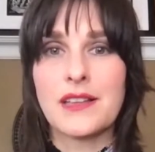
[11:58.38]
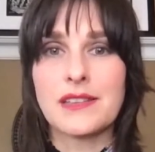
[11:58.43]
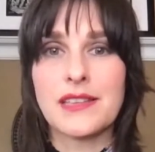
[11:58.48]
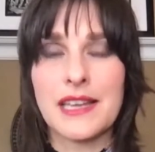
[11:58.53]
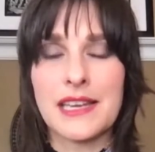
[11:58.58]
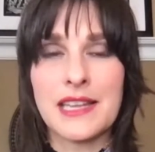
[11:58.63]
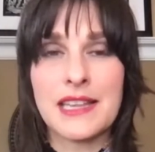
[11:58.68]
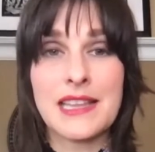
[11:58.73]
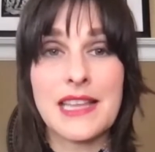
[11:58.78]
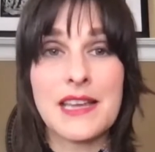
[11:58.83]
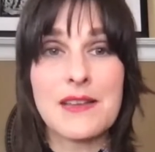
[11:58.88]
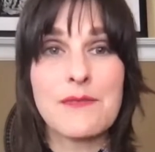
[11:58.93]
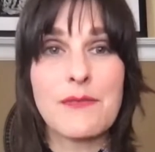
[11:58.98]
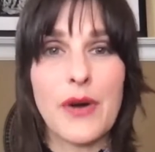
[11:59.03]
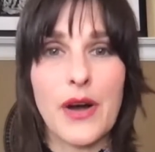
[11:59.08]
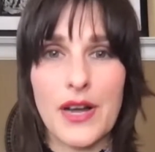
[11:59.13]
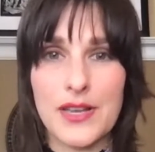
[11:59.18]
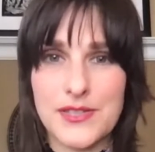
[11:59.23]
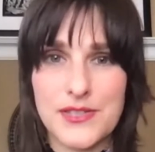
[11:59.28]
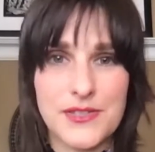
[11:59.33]
letting the
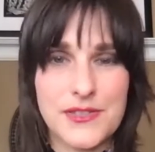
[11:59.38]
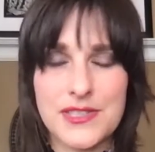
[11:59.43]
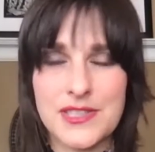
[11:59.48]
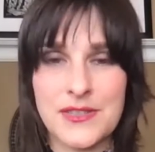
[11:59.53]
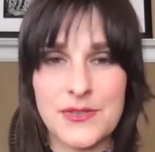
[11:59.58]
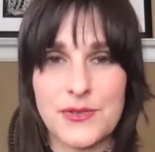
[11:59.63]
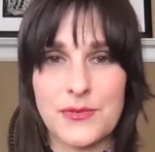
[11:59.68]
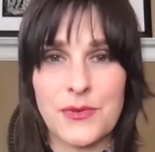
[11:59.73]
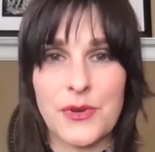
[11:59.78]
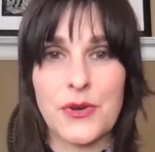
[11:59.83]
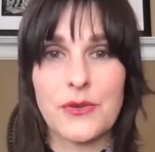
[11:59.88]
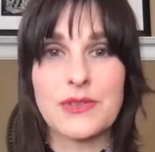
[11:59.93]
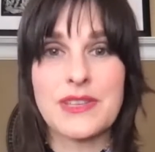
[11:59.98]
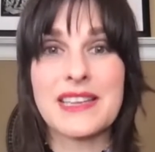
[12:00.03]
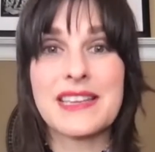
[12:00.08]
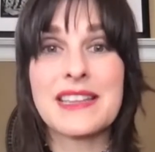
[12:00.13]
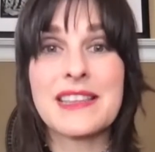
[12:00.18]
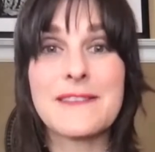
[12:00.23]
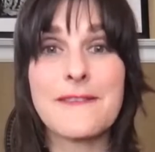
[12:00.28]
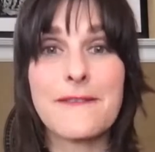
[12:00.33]
imposter syndrome go, letting the